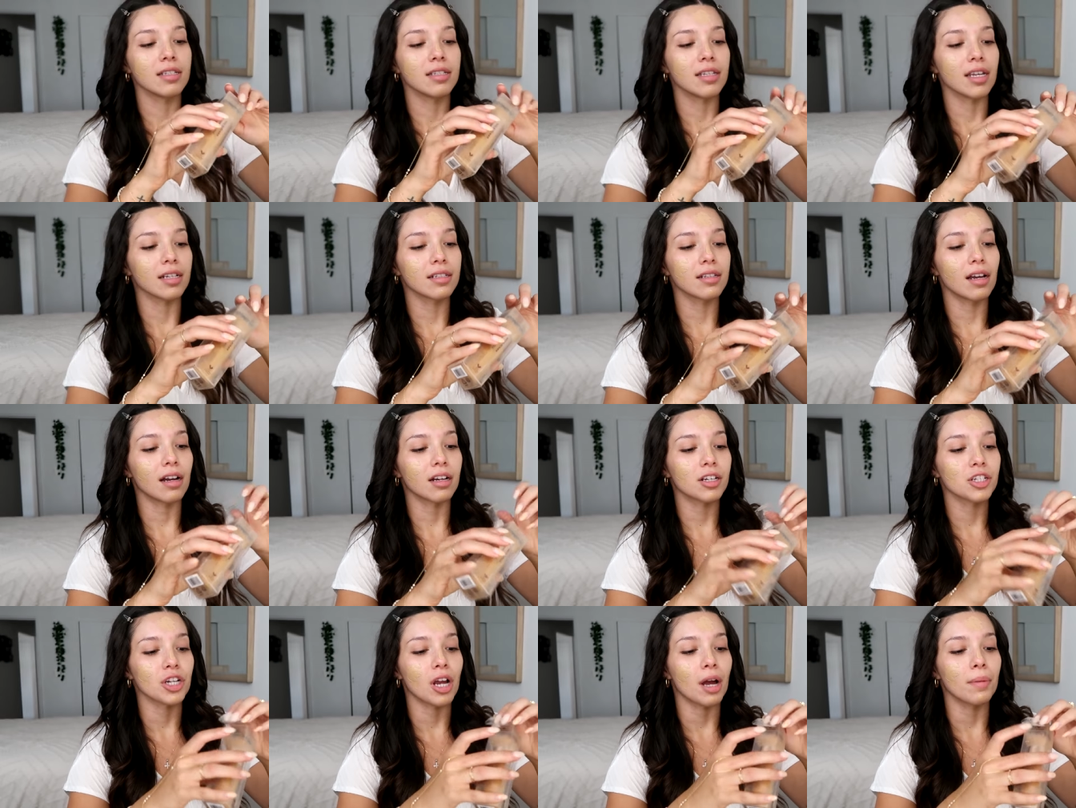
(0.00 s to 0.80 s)

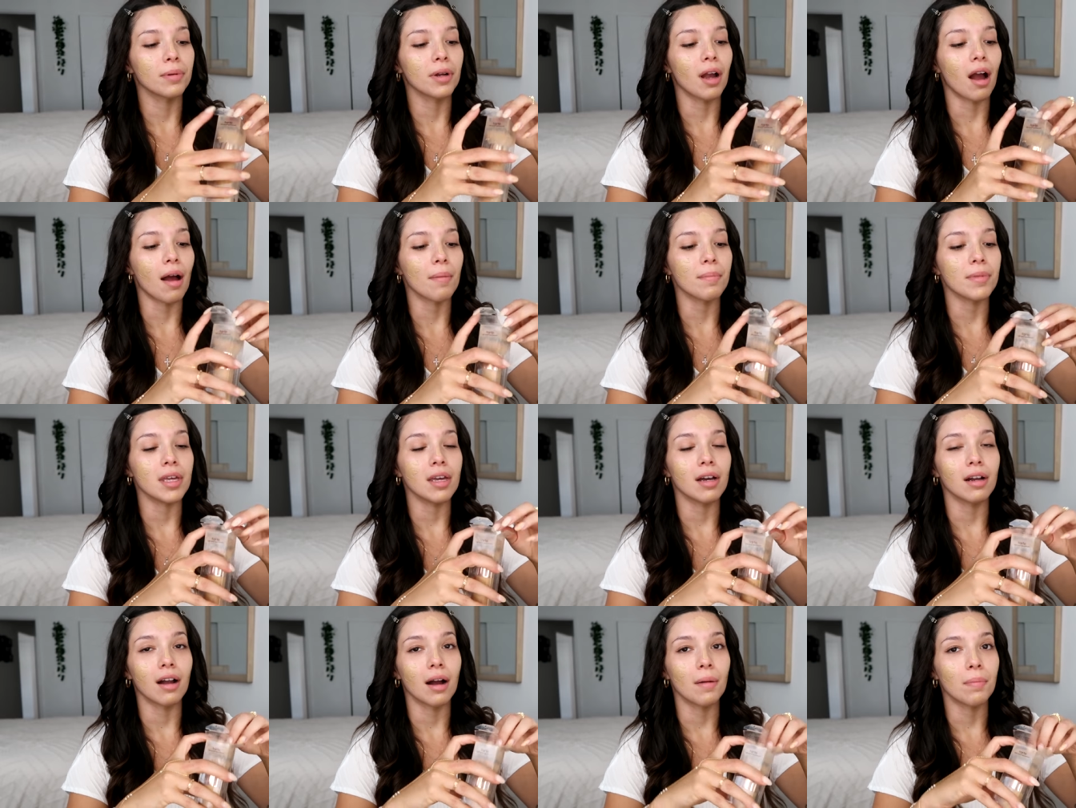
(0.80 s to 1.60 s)
TikTok shop got
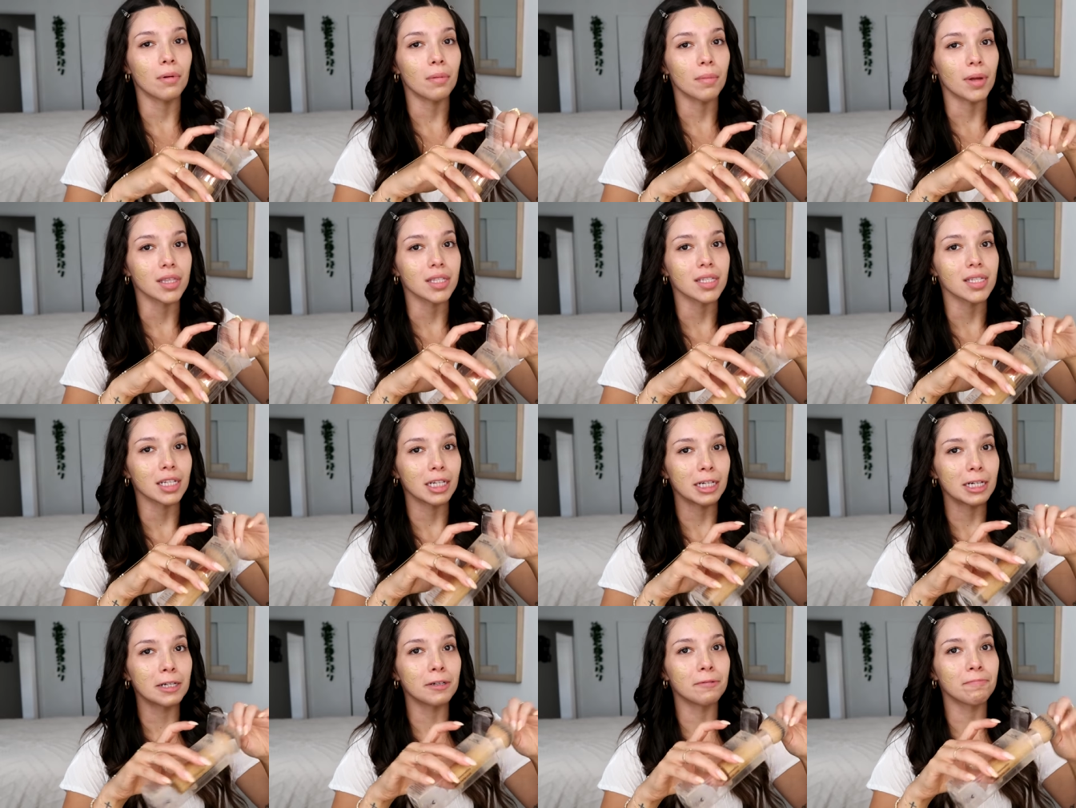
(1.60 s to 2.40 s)
me a couple months
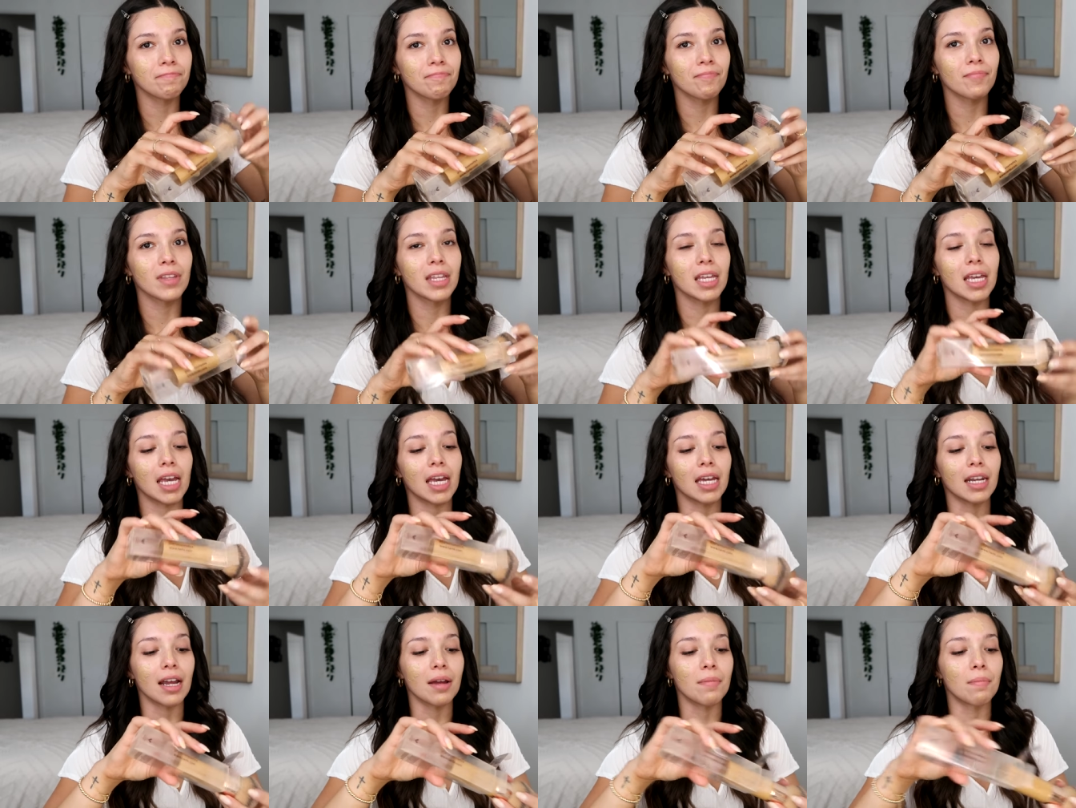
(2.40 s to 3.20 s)
ago,
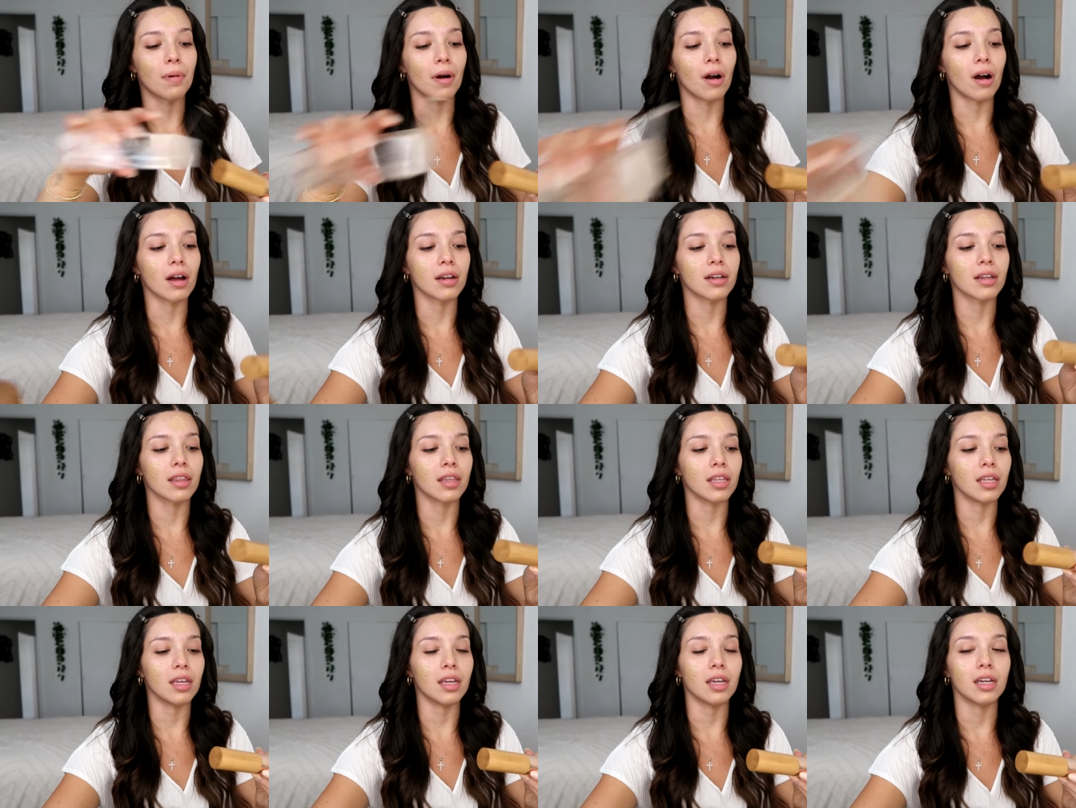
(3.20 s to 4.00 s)
and I bought
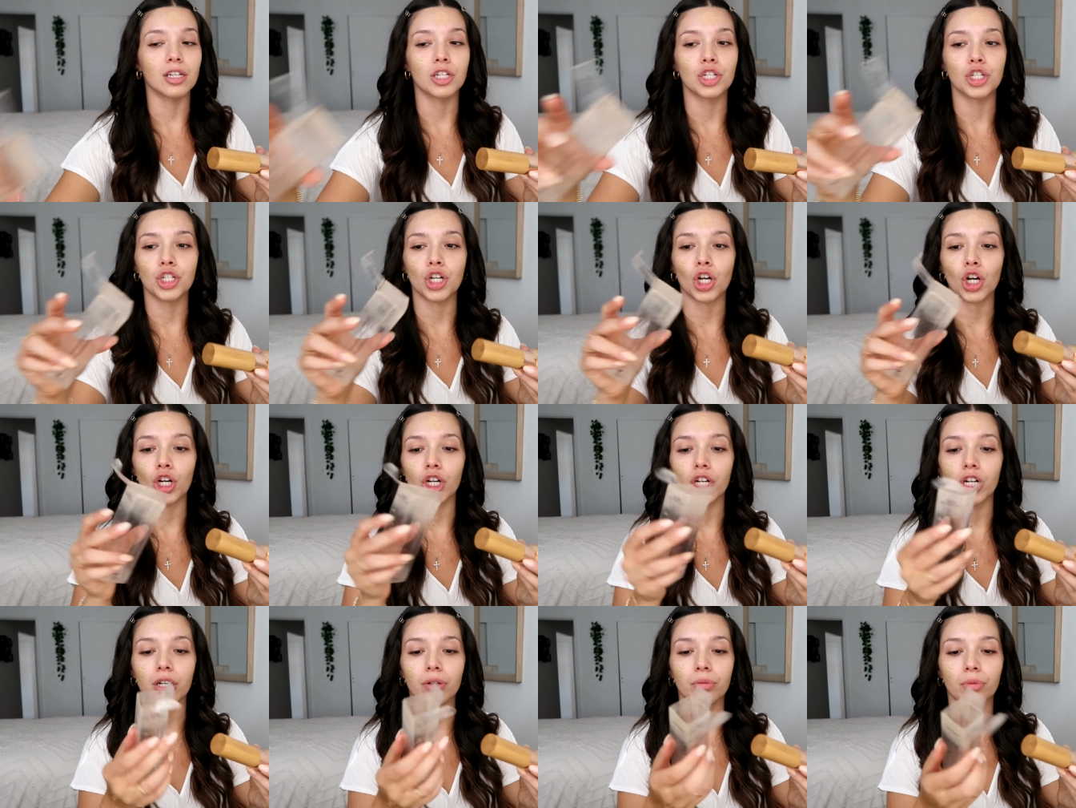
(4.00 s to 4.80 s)
the
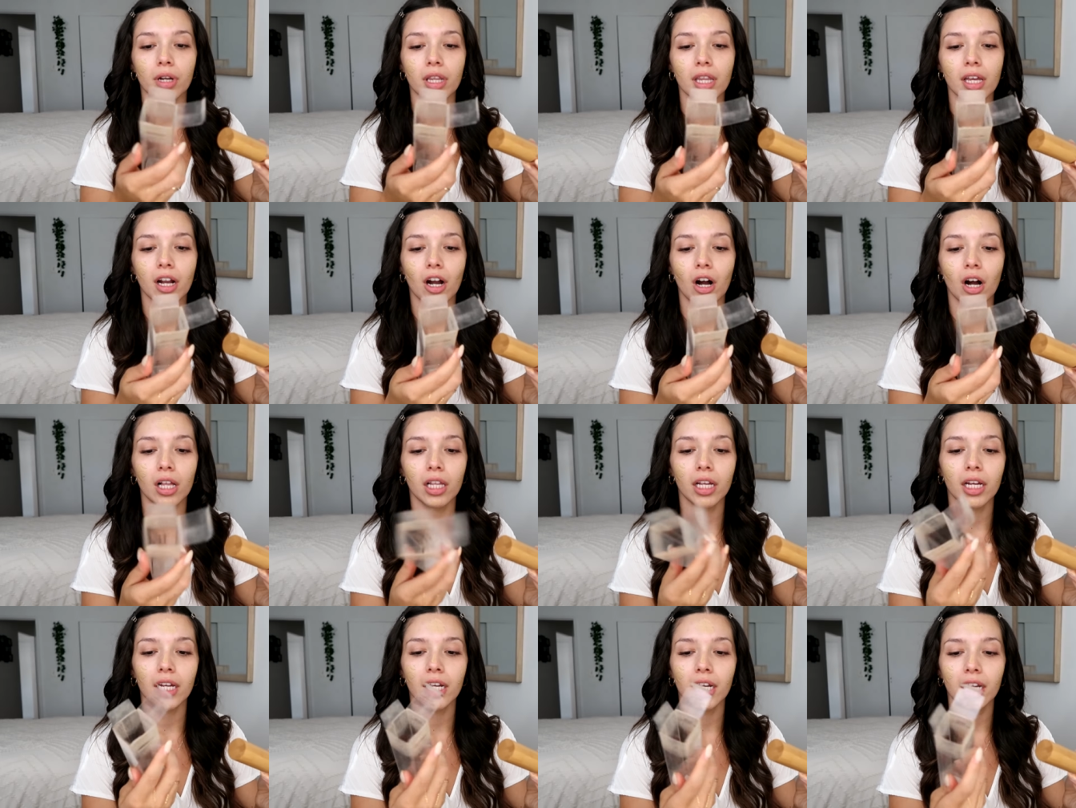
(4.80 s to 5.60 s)
Tarte, what do they
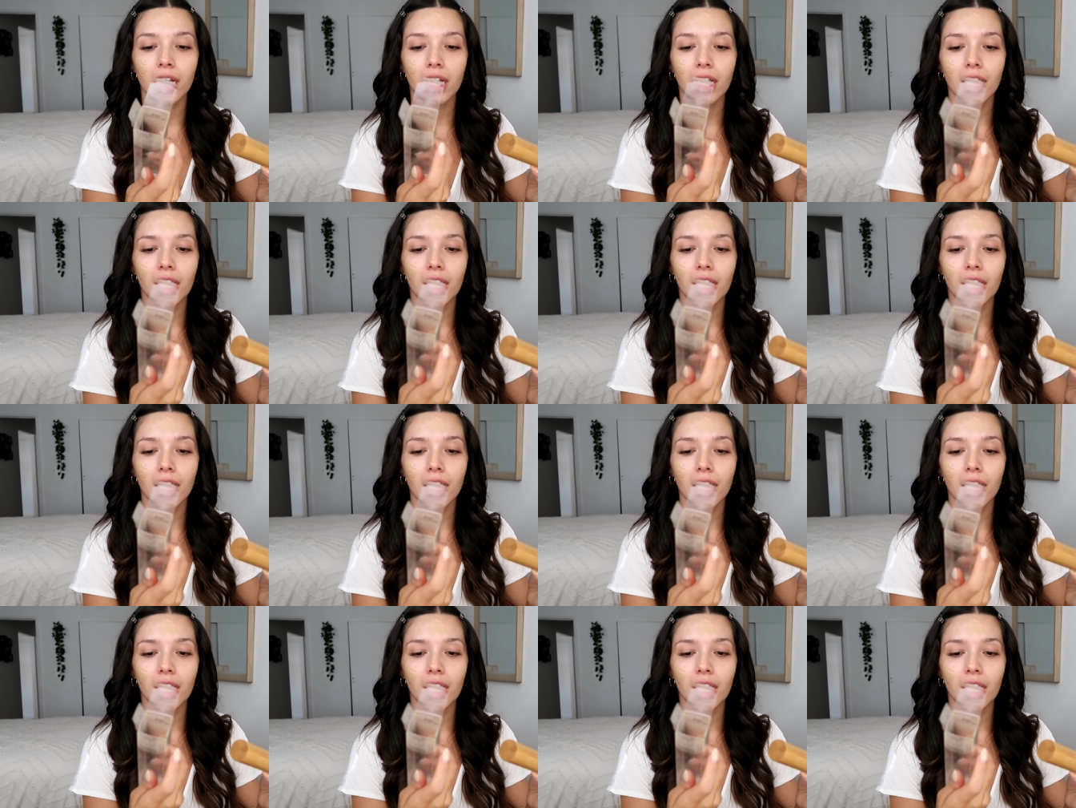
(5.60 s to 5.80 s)
call it?